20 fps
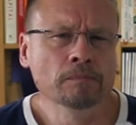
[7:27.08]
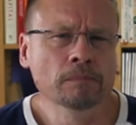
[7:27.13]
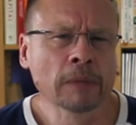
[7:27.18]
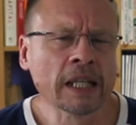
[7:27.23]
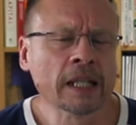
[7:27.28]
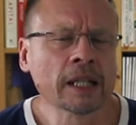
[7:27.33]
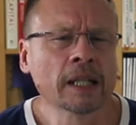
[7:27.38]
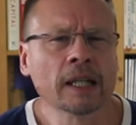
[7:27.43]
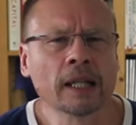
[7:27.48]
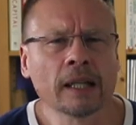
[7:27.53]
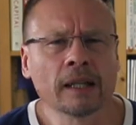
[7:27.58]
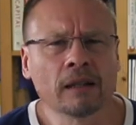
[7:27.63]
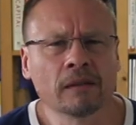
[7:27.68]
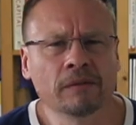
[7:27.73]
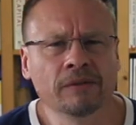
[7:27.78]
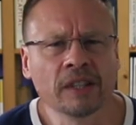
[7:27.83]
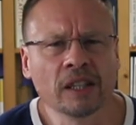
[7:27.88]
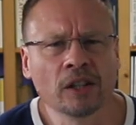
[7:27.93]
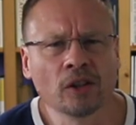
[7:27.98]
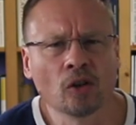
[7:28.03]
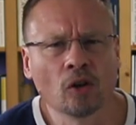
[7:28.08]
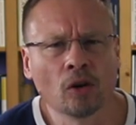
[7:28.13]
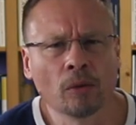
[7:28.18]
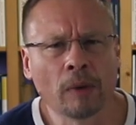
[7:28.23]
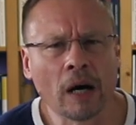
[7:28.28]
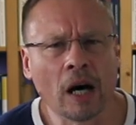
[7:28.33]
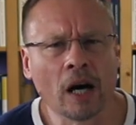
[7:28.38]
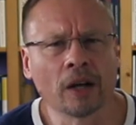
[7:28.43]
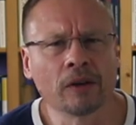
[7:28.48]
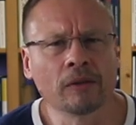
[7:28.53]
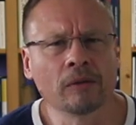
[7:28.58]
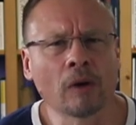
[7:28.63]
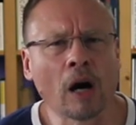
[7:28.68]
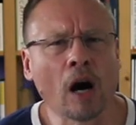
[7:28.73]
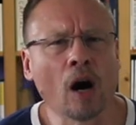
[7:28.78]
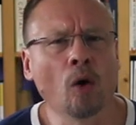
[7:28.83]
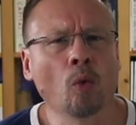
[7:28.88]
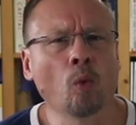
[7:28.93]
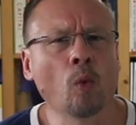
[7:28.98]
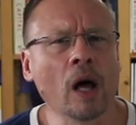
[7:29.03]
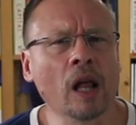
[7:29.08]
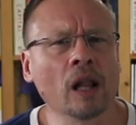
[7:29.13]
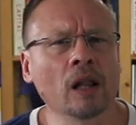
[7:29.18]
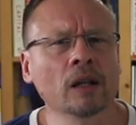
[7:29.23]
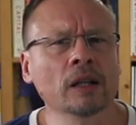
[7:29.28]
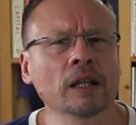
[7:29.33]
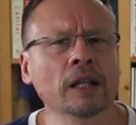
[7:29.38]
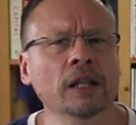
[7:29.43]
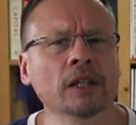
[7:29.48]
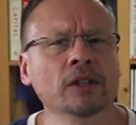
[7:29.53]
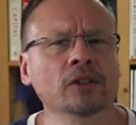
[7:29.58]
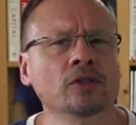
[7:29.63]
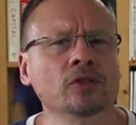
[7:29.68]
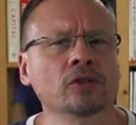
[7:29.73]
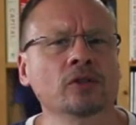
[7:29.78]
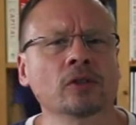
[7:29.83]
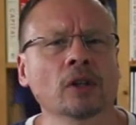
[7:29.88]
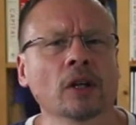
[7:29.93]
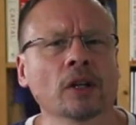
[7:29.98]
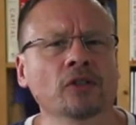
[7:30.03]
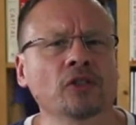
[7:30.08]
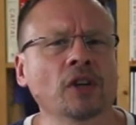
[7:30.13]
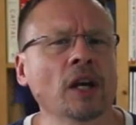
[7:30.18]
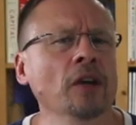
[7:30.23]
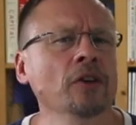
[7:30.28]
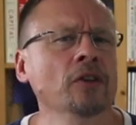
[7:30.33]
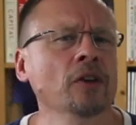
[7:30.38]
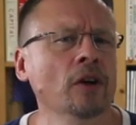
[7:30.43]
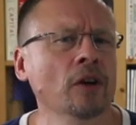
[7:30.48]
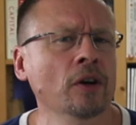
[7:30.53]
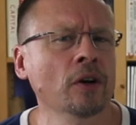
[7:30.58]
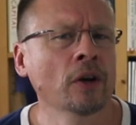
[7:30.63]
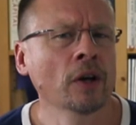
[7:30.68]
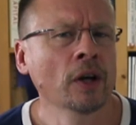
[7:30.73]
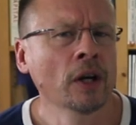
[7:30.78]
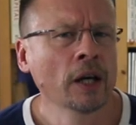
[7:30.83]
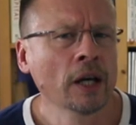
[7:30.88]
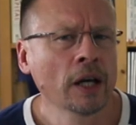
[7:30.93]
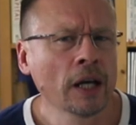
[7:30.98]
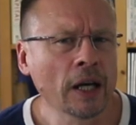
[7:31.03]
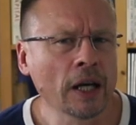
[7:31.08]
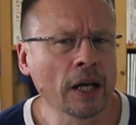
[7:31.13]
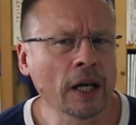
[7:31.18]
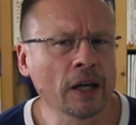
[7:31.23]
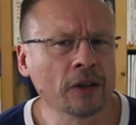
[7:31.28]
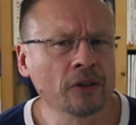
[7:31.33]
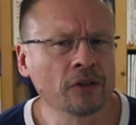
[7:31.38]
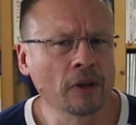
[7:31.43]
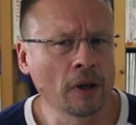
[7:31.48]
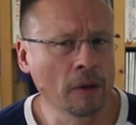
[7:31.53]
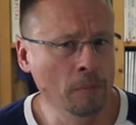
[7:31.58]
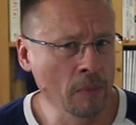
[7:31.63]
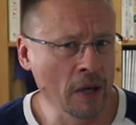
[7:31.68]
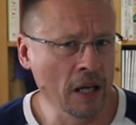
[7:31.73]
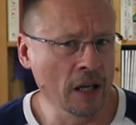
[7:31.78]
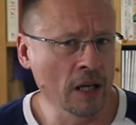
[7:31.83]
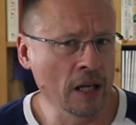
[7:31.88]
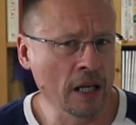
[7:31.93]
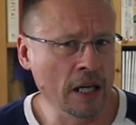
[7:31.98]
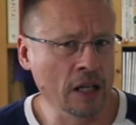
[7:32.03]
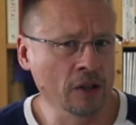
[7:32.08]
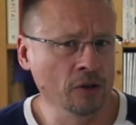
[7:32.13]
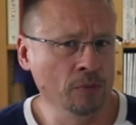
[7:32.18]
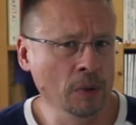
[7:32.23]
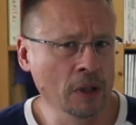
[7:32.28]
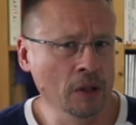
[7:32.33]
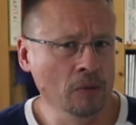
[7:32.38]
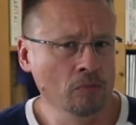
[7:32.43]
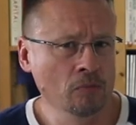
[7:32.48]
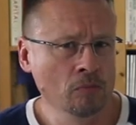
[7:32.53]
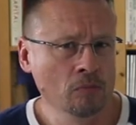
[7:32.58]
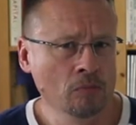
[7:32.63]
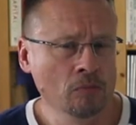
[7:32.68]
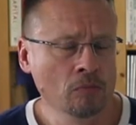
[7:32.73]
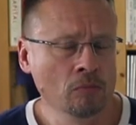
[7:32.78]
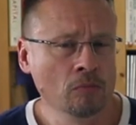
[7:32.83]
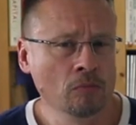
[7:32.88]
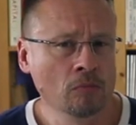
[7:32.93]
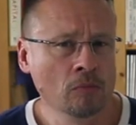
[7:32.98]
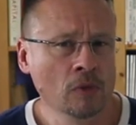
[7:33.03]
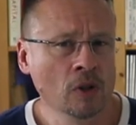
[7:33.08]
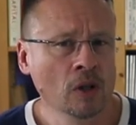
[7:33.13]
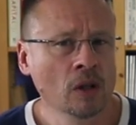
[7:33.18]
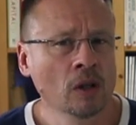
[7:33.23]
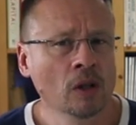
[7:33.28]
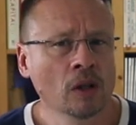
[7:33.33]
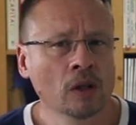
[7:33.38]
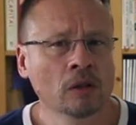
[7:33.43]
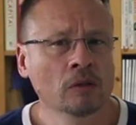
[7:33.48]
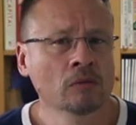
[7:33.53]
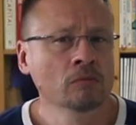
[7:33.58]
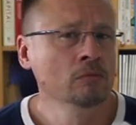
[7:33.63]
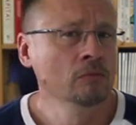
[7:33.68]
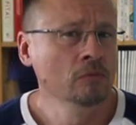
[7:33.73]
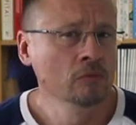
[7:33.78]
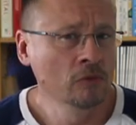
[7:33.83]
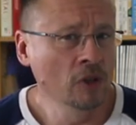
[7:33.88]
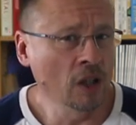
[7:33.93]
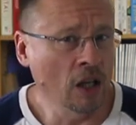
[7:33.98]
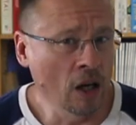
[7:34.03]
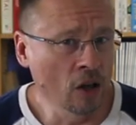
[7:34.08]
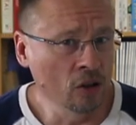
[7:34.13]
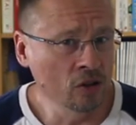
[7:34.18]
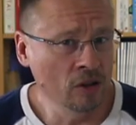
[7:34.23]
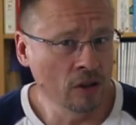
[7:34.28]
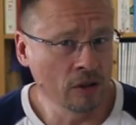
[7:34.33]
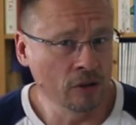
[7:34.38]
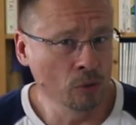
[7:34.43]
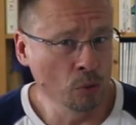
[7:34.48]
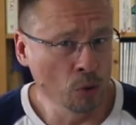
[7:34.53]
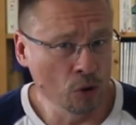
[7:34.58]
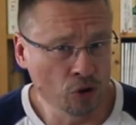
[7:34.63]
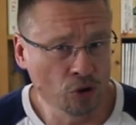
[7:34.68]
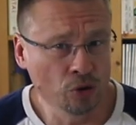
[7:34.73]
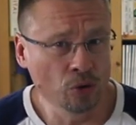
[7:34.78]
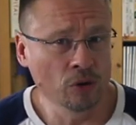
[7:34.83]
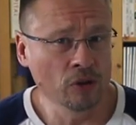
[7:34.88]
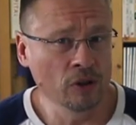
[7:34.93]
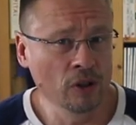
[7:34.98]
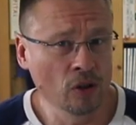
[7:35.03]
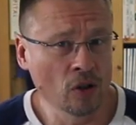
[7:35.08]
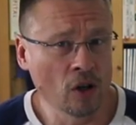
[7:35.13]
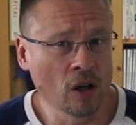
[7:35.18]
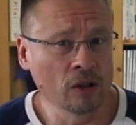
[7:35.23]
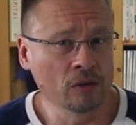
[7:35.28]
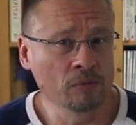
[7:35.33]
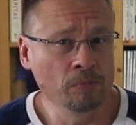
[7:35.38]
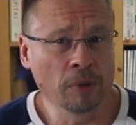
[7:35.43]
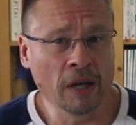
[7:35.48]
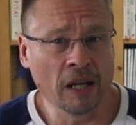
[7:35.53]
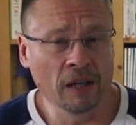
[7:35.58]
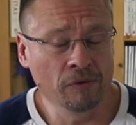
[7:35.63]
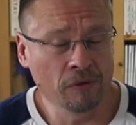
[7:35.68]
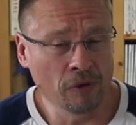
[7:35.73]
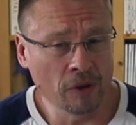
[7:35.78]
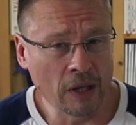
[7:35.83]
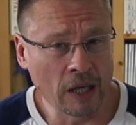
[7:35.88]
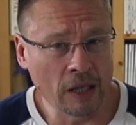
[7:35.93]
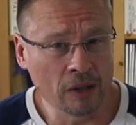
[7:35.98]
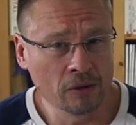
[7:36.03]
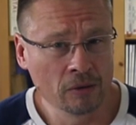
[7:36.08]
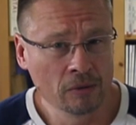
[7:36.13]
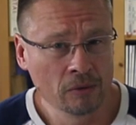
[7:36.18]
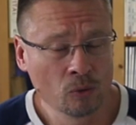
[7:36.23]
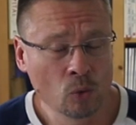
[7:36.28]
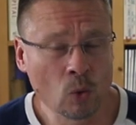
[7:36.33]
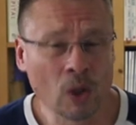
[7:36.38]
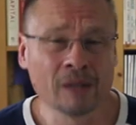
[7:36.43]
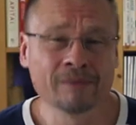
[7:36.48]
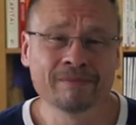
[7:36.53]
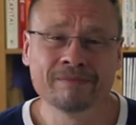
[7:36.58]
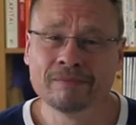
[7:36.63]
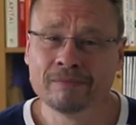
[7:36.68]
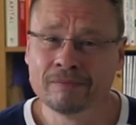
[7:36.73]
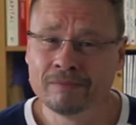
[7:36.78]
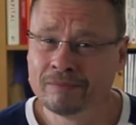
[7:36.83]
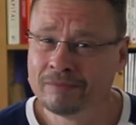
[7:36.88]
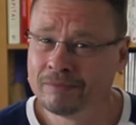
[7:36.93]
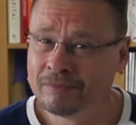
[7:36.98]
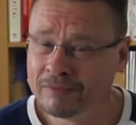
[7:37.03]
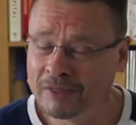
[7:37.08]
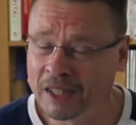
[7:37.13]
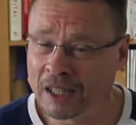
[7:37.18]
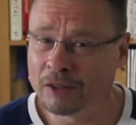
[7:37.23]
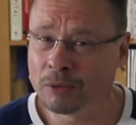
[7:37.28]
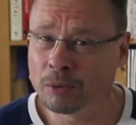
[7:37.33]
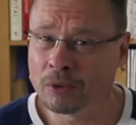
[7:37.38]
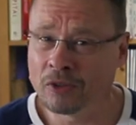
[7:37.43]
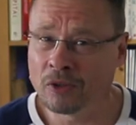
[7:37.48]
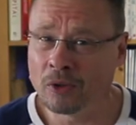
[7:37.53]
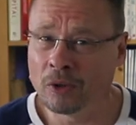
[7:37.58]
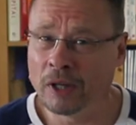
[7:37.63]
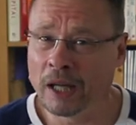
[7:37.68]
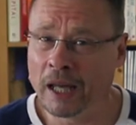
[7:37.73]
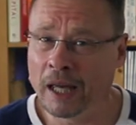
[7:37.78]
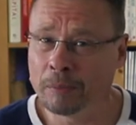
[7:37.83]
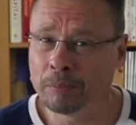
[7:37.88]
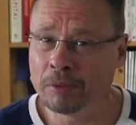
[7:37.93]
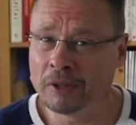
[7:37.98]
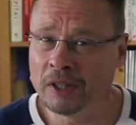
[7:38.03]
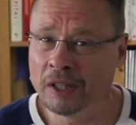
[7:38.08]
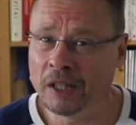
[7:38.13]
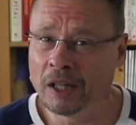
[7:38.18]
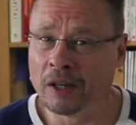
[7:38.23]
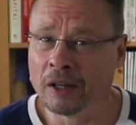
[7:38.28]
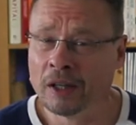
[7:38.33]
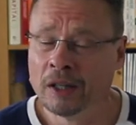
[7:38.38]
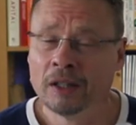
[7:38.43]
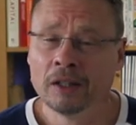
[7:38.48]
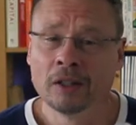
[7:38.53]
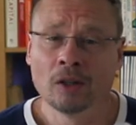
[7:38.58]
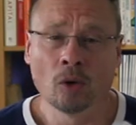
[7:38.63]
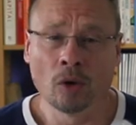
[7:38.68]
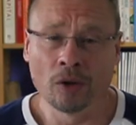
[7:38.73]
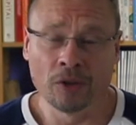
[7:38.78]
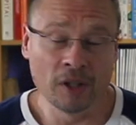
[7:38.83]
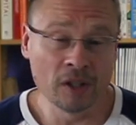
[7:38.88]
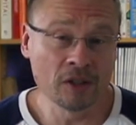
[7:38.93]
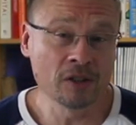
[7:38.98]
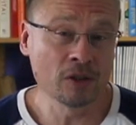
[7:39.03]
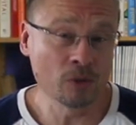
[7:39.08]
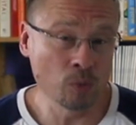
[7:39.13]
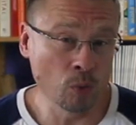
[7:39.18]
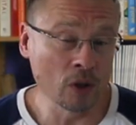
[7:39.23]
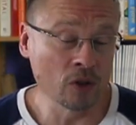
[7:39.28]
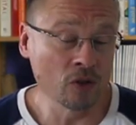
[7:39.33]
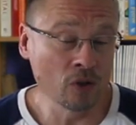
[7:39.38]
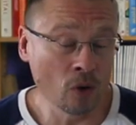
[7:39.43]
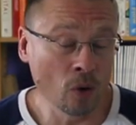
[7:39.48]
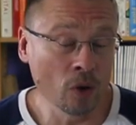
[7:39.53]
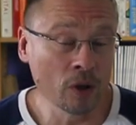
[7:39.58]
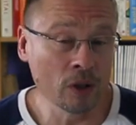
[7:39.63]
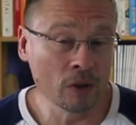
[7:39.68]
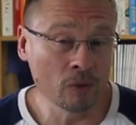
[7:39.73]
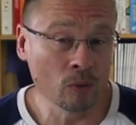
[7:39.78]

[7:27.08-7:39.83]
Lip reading: making a little video about how well his tenure as a mayor has been. The councillors will certainly not pay for that. Well, that's what's going to happen here. Or this is what